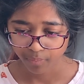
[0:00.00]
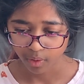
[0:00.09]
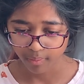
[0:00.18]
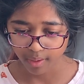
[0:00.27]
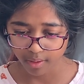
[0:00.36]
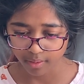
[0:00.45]

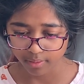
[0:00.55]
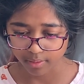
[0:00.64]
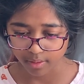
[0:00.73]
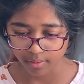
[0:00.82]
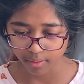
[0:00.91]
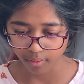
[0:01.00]
"Well, I'll
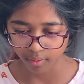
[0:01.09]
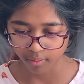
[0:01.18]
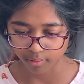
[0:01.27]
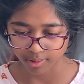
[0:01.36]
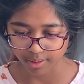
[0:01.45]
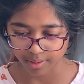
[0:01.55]
see you at
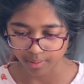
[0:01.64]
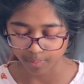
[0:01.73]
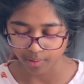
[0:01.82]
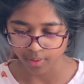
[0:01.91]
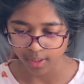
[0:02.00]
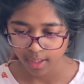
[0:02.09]
Hogwarts, I
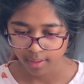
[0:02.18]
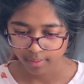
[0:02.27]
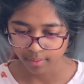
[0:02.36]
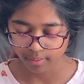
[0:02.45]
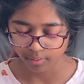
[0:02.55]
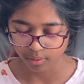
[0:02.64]
suppose,"
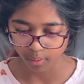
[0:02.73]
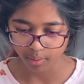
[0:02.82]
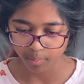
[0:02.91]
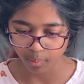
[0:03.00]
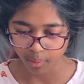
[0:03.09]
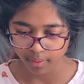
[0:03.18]
said the
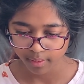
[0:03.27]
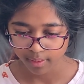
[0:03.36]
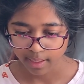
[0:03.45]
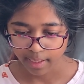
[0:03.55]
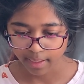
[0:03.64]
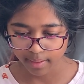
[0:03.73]
drawling boy.
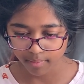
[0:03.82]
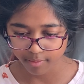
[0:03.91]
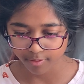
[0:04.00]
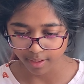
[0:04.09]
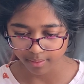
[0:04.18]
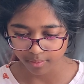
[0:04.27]
Harry was
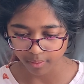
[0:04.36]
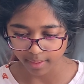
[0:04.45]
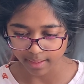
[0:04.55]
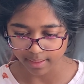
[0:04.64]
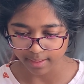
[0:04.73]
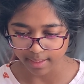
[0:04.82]
rather
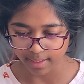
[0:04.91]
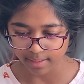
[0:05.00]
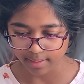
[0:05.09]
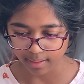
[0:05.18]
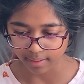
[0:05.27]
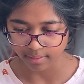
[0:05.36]
quiet as he ate
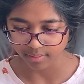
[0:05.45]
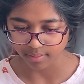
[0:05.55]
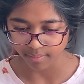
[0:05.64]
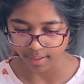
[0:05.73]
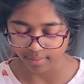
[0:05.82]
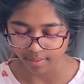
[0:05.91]
the ice cream
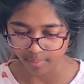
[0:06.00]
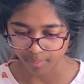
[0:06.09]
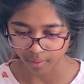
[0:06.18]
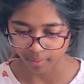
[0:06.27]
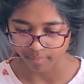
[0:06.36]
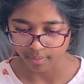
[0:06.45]
Hagrid had
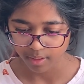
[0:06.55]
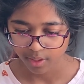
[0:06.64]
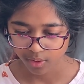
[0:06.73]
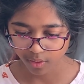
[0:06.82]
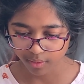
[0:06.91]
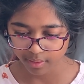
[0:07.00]
bought him,
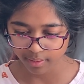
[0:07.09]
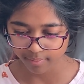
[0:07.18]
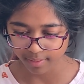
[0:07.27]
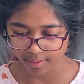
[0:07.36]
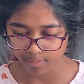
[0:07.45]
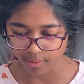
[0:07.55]
chocolate and
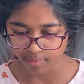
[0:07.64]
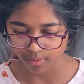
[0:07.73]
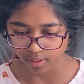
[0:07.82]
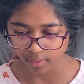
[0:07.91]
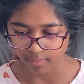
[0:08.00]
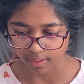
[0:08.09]
raspberry with
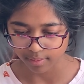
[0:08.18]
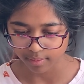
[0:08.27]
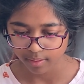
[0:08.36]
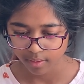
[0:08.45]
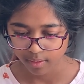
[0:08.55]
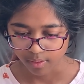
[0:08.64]
chopped nuts.
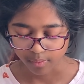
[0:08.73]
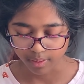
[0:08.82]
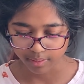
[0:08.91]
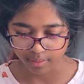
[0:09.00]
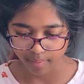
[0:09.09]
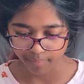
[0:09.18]

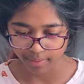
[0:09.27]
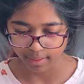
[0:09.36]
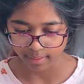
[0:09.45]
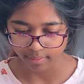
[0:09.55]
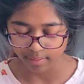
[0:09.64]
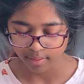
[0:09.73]
"What's up?" said
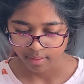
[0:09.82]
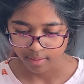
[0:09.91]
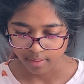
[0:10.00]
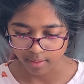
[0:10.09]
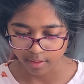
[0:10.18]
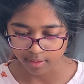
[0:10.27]
Hagrid.
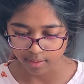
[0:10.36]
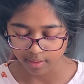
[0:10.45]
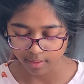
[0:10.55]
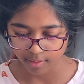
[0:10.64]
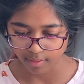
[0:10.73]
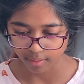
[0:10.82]
"Nothing,"
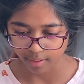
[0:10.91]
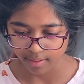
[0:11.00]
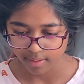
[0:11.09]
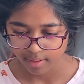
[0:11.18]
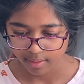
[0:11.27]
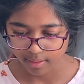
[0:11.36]
Harry lied.
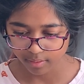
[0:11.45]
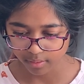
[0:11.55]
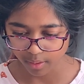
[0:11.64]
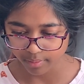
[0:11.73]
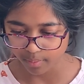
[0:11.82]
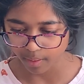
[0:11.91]
They
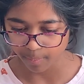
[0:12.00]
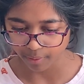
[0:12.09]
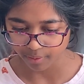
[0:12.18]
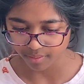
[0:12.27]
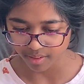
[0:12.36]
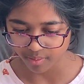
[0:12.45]
stopped to buy
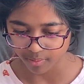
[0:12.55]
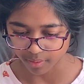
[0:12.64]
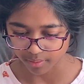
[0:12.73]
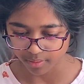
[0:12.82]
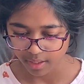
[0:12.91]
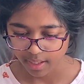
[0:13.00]
parchment and
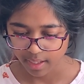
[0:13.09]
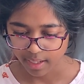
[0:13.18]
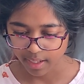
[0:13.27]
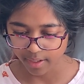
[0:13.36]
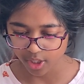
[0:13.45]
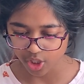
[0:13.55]
quills.
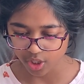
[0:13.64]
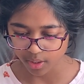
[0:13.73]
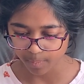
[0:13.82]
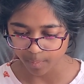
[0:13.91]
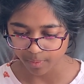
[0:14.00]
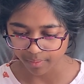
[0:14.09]
Harry cheered up
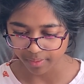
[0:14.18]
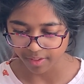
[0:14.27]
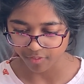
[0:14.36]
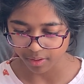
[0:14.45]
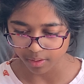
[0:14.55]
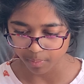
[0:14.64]
a bit when he
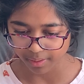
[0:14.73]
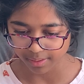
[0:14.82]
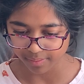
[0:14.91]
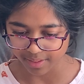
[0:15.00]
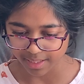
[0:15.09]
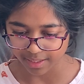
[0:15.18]
found a bottle
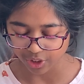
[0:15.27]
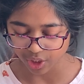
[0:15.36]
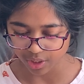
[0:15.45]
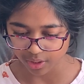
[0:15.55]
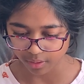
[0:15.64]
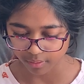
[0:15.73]
of ink that
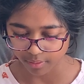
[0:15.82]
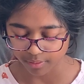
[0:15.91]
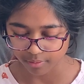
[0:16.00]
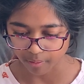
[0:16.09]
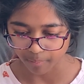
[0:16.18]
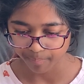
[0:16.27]
changed color as
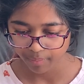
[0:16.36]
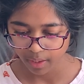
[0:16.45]
you wrote.